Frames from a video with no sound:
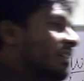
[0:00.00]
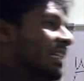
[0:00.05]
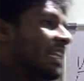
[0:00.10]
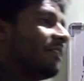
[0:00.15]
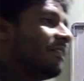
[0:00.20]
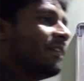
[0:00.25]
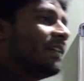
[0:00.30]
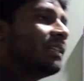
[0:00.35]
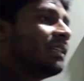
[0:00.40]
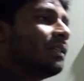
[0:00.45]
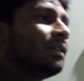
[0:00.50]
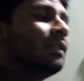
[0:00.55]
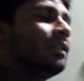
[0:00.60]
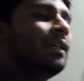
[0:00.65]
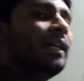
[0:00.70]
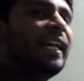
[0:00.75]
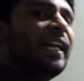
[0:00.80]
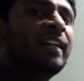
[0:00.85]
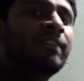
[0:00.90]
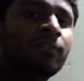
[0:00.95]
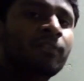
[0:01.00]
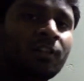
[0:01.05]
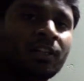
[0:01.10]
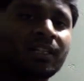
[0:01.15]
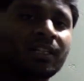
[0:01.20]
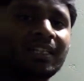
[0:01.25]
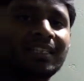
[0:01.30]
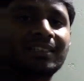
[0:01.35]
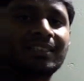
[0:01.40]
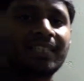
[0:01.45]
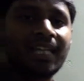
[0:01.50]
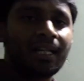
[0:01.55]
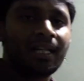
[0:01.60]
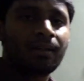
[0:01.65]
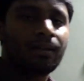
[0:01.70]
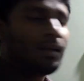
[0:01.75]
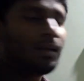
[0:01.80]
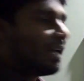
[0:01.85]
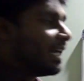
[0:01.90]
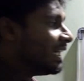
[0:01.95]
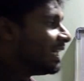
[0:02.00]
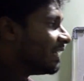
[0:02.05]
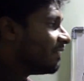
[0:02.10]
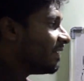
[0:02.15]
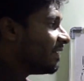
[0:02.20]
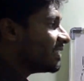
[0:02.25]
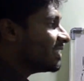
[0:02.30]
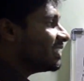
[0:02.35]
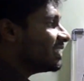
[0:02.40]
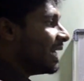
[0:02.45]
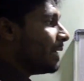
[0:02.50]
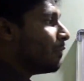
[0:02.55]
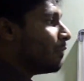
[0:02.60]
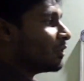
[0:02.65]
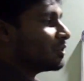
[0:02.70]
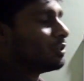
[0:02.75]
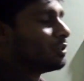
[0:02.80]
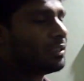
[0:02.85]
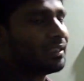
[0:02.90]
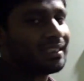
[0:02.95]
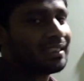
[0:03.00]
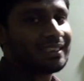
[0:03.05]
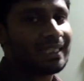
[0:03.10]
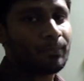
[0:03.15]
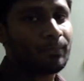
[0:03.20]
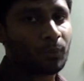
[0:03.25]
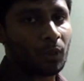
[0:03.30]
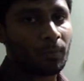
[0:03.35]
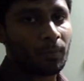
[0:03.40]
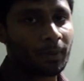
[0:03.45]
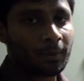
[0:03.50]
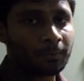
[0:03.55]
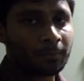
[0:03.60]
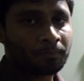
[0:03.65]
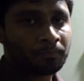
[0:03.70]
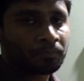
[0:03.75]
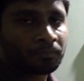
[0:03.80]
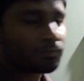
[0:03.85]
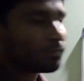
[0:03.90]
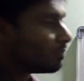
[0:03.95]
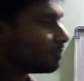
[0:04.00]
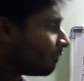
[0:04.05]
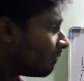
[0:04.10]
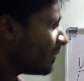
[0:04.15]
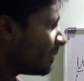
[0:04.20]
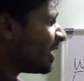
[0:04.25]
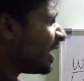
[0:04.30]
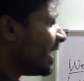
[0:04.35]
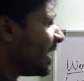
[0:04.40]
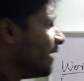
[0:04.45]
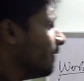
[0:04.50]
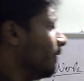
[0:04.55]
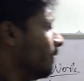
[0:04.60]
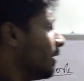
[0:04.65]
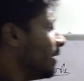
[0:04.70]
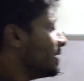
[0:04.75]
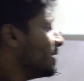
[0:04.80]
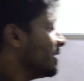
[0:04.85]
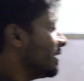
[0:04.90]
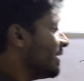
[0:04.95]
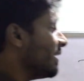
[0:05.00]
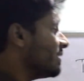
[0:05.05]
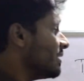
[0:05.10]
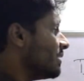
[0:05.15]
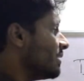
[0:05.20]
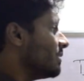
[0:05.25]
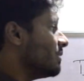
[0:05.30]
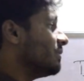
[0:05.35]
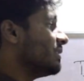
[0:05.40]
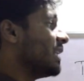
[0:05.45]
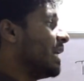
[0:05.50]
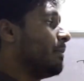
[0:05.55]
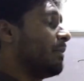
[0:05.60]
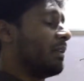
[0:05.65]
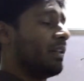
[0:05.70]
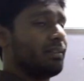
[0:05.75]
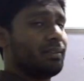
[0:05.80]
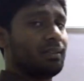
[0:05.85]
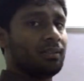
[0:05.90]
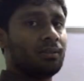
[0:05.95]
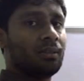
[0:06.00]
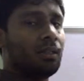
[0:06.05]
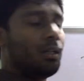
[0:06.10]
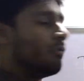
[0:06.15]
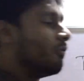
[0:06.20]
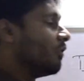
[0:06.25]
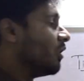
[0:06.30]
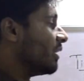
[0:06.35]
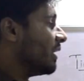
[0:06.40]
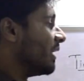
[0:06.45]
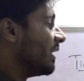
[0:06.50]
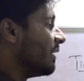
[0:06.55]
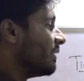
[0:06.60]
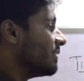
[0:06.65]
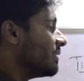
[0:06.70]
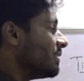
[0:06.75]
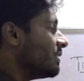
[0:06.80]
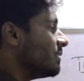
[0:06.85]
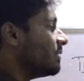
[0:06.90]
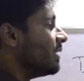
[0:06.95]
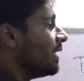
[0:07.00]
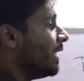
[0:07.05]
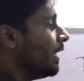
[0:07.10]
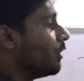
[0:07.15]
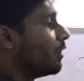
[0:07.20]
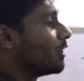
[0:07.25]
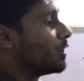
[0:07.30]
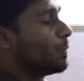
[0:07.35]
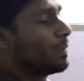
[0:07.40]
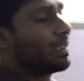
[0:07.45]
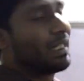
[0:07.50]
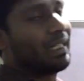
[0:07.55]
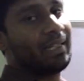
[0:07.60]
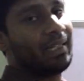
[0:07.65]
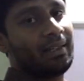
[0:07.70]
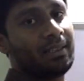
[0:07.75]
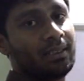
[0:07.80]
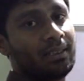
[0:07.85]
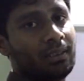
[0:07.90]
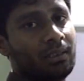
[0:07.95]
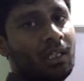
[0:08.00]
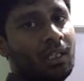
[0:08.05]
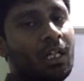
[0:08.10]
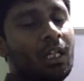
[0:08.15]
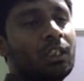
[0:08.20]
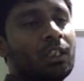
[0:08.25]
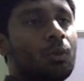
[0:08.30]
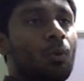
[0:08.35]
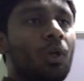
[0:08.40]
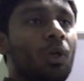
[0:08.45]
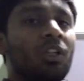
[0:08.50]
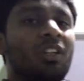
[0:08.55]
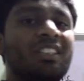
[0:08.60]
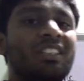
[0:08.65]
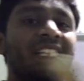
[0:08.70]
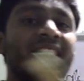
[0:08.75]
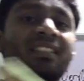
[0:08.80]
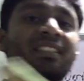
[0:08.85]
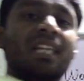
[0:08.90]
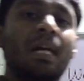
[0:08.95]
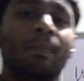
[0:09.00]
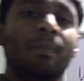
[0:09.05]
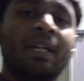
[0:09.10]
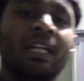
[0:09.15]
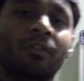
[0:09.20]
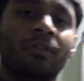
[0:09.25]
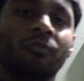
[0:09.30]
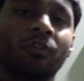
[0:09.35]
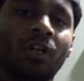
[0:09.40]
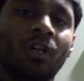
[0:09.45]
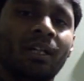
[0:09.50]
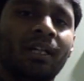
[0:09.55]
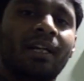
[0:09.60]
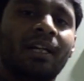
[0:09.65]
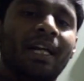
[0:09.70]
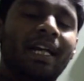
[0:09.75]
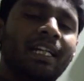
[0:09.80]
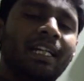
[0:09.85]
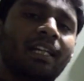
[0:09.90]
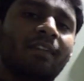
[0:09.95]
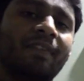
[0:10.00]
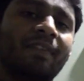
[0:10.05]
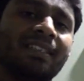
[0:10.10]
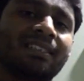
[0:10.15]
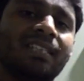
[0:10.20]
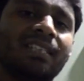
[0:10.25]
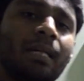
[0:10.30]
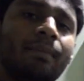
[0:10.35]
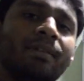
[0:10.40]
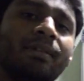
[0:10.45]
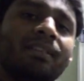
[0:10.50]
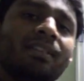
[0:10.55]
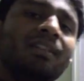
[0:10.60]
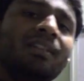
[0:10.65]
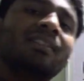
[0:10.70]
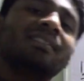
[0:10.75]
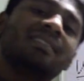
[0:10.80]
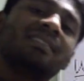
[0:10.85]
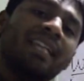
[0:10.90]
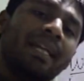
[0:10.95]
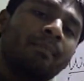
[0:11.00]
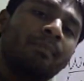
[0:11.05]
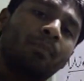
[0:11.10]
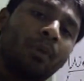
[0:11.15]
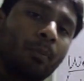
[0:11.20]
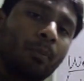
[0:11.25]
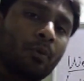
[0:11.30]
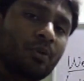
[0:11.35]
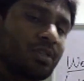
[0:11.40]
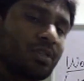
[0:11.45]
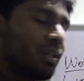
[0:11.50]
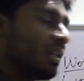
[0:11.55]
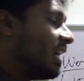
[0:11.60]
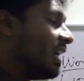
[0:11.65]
the effect in work is there, it affects the time also in the same proper. If work is increases, time increases. Work decreases, it also will get decreases. So what all changes happening in work, it affects time in the same proportion.